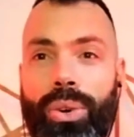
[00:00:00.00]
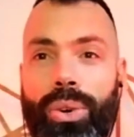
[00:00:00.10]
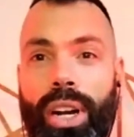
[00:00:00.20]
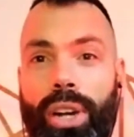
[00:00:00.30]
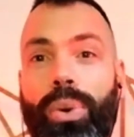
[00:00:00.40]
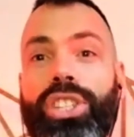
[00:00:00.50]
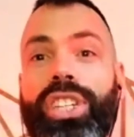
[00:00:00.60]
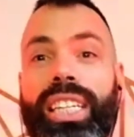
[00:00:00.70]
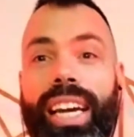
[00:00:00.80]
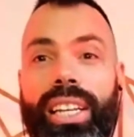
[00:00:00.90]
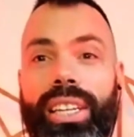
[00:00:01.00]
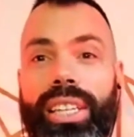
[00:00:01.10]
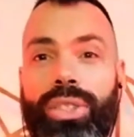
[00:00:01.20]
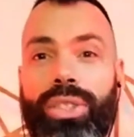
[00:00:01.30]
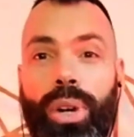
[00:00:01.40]
so a question
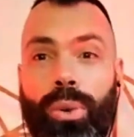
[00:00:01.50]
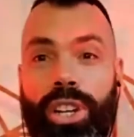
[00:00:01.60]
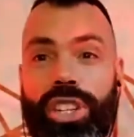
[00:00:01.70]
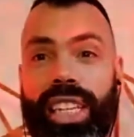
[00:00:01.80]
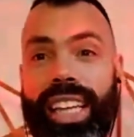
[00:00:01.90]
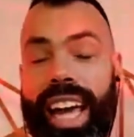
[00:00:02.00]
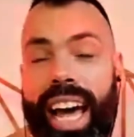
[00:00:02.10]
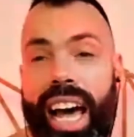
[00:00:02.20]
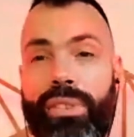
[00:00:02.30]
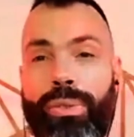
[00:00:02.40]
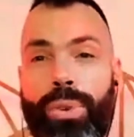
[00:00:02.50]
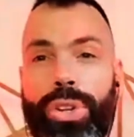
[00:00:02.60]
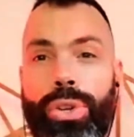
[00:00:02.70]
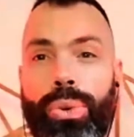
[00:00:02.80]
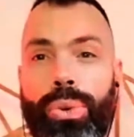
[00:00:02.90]
that I have for
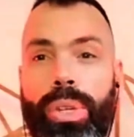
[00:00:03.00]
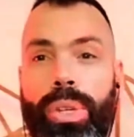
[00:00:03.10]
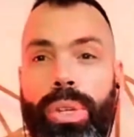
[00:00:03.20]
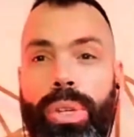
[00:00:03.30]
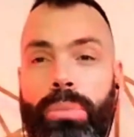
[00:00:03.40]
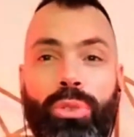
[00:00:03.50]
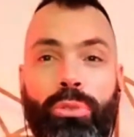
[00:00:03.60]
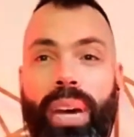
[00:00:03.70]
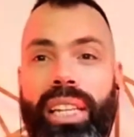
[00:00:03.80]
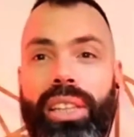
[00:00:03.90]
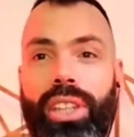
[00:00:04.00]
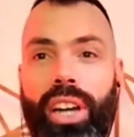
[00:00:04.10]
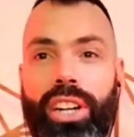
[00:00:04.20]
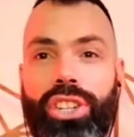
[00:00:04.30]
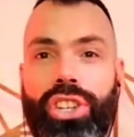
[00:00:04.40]
you, because we've been
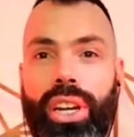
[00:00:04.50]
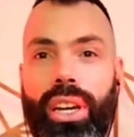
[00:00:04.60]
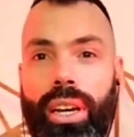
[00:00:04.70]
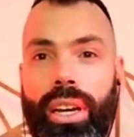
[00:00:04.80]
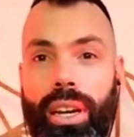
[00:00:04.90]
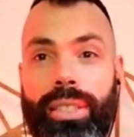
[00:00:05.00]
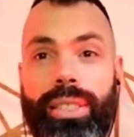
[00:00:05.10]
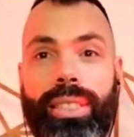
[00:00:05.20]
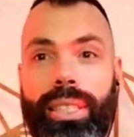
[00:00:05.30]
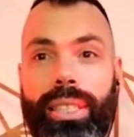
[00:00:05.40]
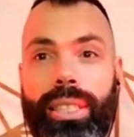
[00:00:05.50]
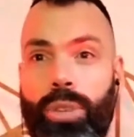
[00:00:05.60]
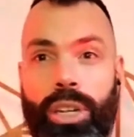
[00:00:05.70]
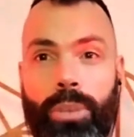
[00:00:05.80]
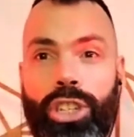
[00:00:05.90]
in touch
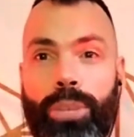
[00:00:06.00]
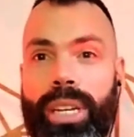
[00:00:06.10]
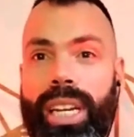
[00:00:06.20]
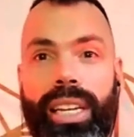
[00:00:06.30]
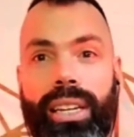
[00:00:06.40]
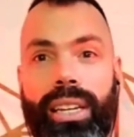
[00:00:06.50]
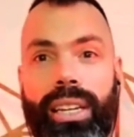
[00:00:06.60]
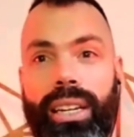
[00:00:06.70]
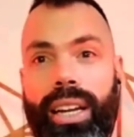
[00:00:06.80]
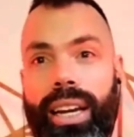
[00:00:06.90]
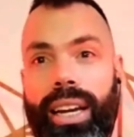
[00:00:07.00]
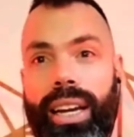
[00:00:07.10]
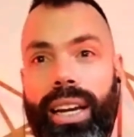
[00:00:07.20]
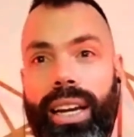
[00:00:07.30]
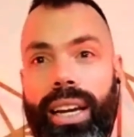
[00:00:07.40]
since pretty much the beginning, like
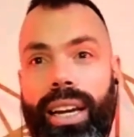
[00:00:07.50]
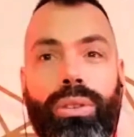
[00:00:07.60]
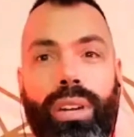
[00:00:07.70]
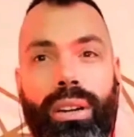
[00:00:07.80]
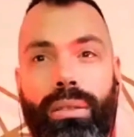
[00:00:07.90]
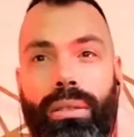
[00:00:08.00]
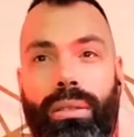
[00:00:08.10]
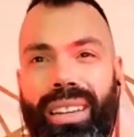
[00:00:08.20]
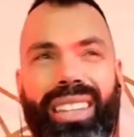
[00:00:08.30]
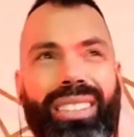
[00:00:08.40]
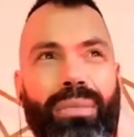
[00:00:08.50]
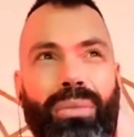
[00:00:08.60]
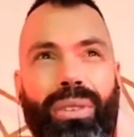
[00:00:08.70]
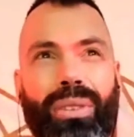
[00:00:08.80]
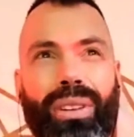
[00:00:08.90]
now I
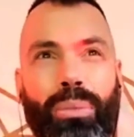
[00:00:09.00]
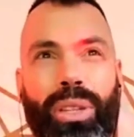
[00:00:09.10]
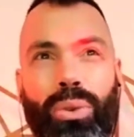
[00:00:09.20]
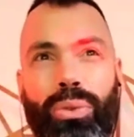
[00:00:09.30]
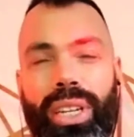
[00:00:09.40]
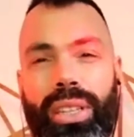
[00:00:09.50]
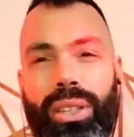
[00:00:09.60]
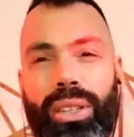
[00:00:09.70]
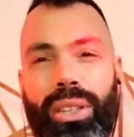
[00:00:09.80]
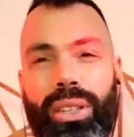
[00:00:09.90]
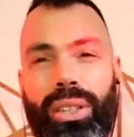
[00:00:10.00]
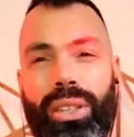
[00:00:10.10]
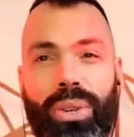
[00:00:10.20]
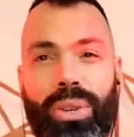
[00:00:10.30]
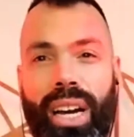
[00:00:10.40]
guess a little bit over than
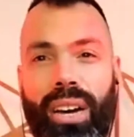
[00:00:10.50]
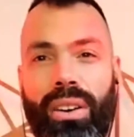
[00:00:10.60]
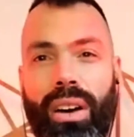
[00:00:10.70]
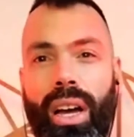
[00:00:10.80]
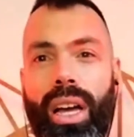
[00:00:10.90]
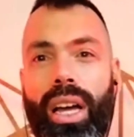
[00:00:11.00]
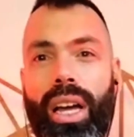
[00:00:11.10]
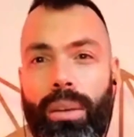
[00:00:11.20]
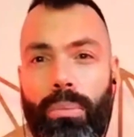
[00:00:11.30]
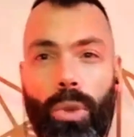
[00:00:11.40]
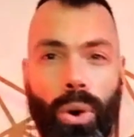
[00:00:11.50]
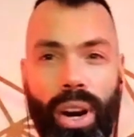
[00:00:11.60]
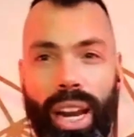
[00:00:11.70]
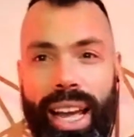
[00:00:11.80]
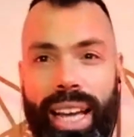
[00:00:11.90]
2 years ago now,
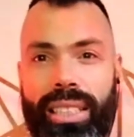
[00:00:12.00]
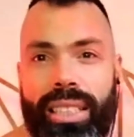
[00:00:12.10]
more or